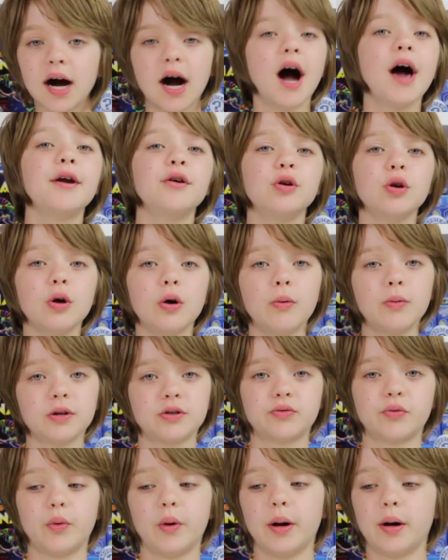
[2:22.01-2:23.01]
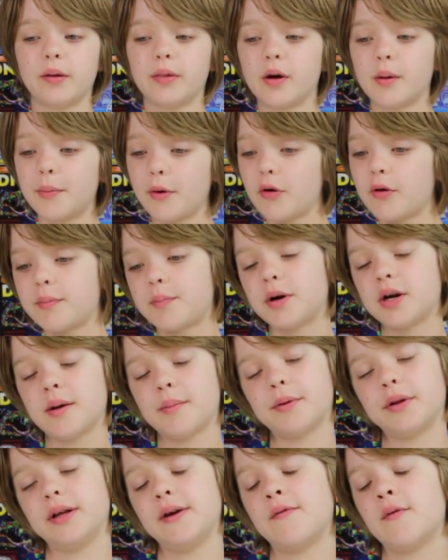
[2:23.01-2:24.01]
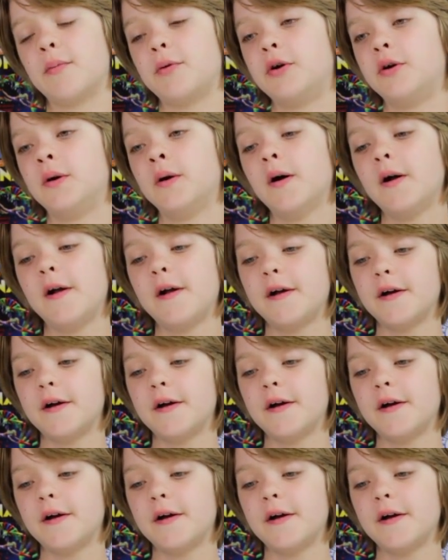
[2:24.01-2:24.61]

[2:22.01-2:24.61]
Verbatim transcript: I don't know which one. They're both pretty believable.